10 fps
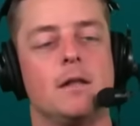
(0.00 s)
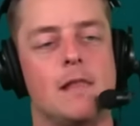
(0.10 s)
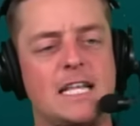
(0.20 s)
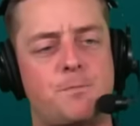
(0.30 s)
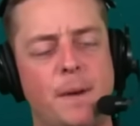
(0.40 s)

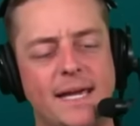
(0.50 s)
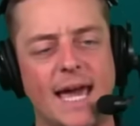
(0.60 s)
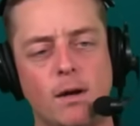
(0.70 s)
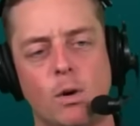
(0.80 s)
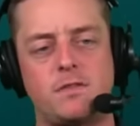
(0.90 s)
Let's
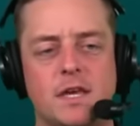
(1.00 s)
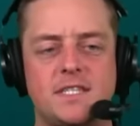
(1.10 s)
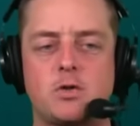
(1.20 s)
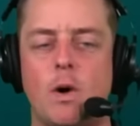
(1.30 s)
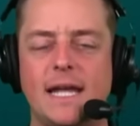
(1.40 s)
begin with
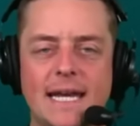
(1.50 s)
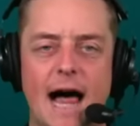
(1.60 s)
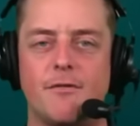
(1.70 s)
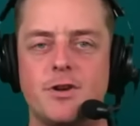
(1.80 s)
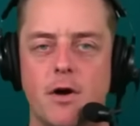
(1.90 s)
this
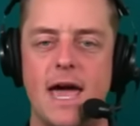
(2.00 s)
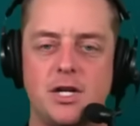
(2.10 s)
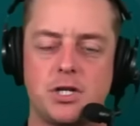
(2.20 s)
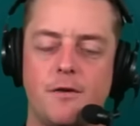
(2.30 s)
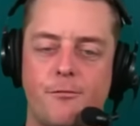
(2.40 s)
$20
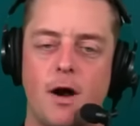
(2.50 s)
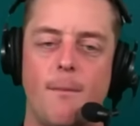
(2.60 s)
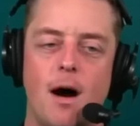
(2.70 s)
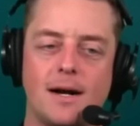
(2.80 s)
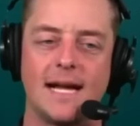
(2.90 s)
donation from
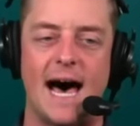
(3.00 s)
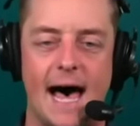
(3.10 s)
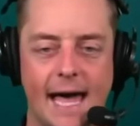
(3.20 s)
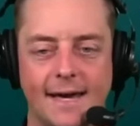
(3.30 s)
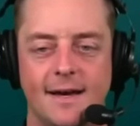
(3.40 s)
our
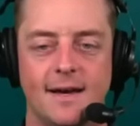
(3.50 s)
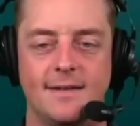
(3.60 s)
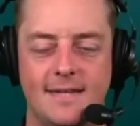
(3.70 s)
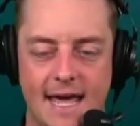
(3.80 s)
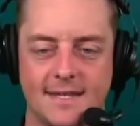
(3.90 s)
guy,
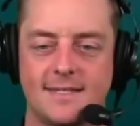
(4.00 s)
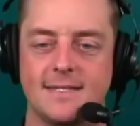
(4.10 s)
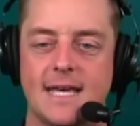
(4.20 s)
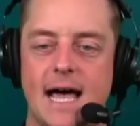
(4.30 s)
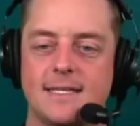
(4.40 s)
Dennis
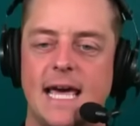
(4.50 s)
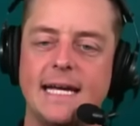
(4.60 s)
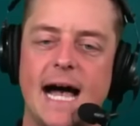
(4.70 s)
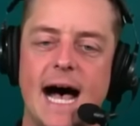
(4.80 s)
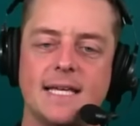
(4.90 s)
Designs. Hey,
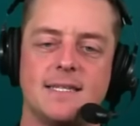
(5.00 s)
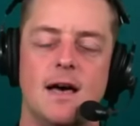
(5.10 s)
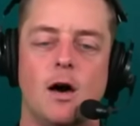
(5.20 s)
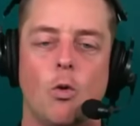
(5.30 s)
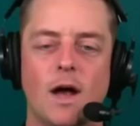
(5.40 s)
guys,
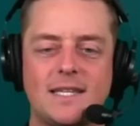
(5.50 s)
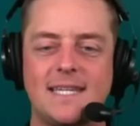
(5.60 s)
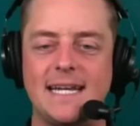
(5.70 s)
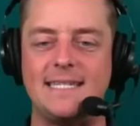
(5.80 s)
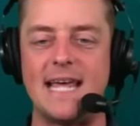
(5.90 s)
want to
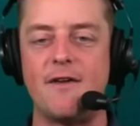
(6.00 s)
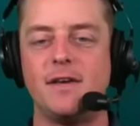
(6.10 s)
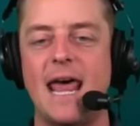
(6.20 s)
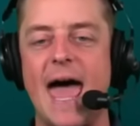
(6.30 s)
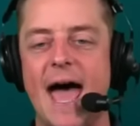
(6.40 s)
see
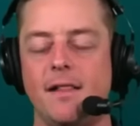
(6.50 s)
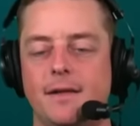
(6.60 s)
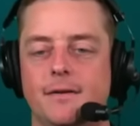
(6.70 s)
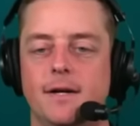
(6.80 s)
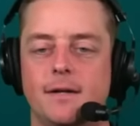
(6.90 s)
Devin
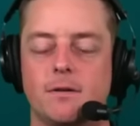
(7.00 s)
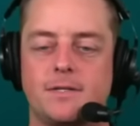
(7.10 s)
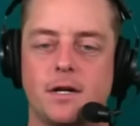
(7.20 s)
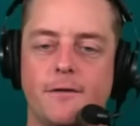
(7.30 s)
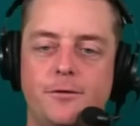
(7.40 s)
Allen
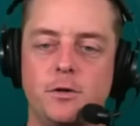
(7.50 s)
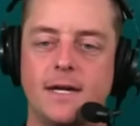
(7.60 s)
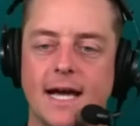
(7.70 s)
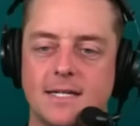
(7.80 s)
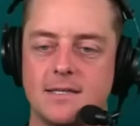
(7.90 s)
return a few
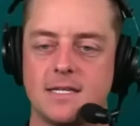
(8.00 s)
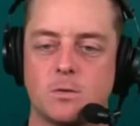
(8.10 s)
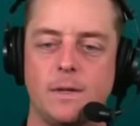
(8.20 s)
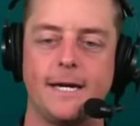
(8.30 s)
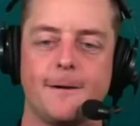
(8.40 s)
kicks this
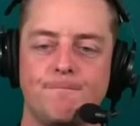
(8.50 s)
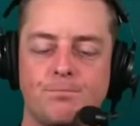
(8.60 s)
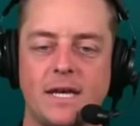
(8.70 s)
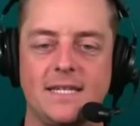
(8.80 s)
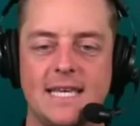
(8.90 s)
week?
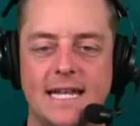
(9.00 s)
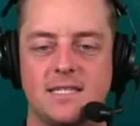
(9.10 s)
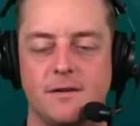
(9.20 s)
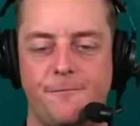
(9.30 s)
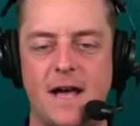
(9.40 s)
He said
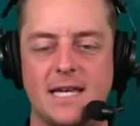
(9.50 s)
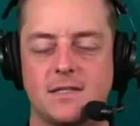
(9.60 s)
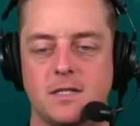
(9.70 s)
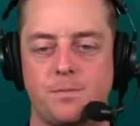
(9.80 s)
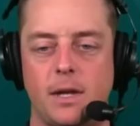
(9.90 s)
he's the
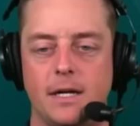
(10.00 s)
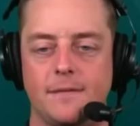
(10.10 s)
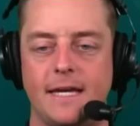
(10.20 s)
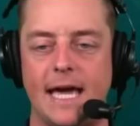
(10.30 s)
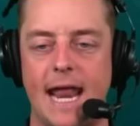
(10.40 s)
fastest player
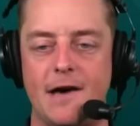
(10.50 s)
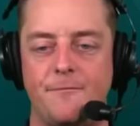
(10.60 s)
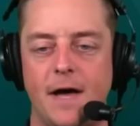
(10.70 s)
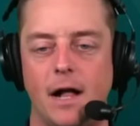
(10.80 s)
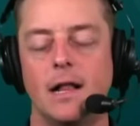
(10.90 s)
in the
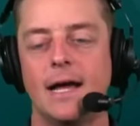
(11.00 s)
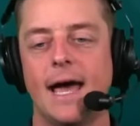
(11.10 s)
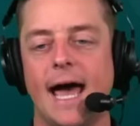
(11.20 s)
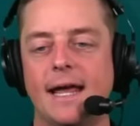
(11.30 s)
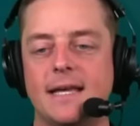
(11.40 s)
NFL.
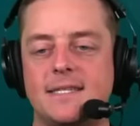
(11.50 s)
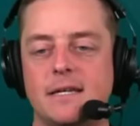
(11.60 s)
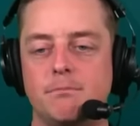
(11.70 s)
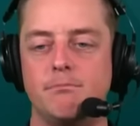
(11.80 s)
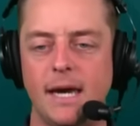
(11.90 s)
And is
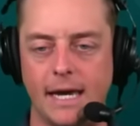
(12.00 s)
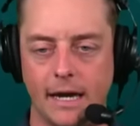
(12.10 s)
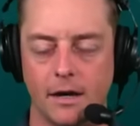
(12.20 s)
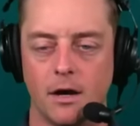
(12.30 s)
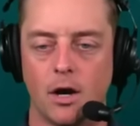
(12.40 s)
it
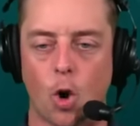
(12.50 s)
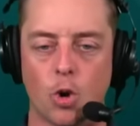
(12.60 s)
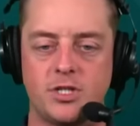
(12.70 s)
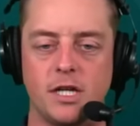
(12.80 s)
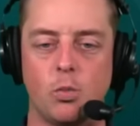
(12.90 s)
me,
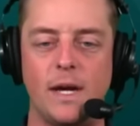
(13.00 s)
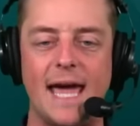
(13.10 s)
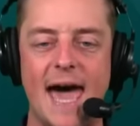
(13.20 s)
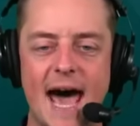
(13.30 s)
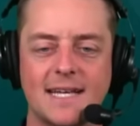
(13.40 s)
or did we
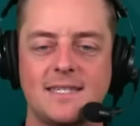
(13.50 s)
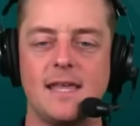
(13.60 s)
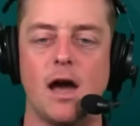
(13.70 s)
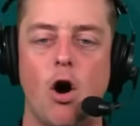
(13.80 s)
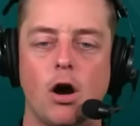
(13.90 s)
X
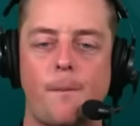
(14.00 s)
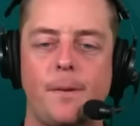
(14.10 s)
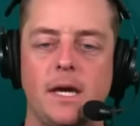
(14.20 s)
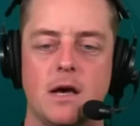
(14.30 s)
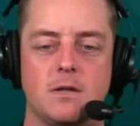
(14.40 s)
the
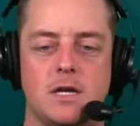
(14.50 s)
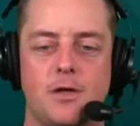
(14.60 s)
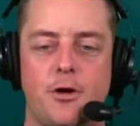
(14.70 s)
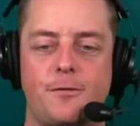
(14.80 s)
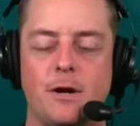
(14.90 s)
RPOs? I
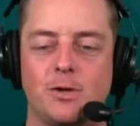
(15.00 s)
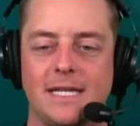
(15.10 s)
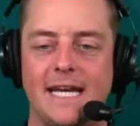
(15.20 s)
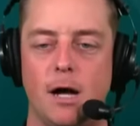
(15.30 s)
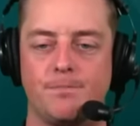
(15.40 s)
thought that
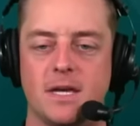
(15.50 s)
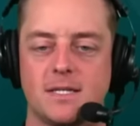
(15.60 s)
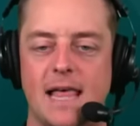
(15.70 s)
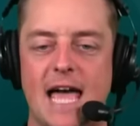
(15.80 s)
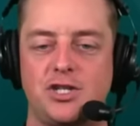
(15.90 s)
really helped us
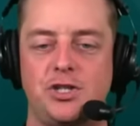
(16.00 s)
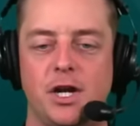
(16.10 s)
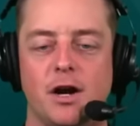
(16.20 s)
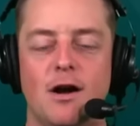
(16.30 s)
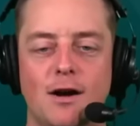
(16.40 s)
last
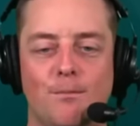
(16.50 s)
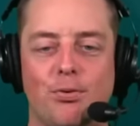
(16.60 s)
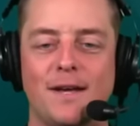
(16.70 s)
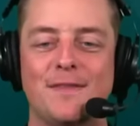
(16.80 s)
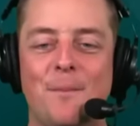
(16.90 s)
year.
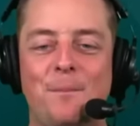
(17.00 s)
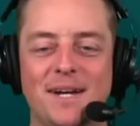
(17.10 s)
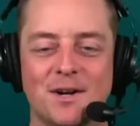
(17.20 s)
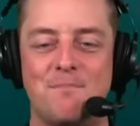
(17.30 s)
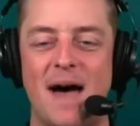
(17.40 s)
Bring the
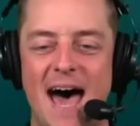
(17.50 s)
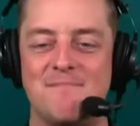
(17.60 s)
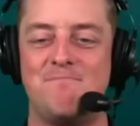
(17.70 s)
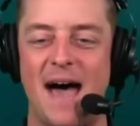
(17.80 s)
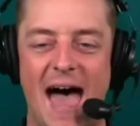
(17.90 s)
beer
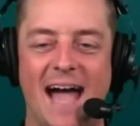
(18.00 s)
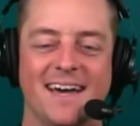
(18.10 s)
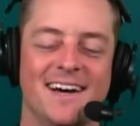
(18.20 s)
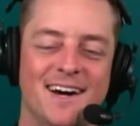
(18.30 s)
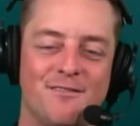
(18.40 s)
bat
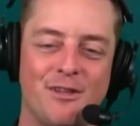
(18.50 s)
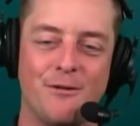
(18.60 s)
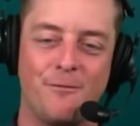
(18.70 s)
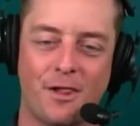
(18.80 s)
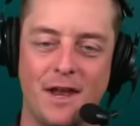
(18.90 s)
back for the
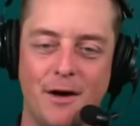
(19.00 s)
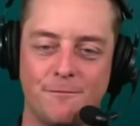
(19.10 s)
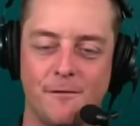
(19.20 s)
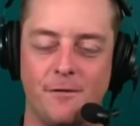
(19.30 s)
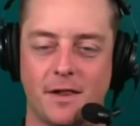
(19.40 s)

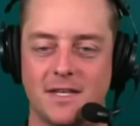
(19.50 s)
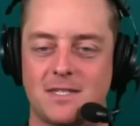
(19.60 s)
Philadelphia Phillies.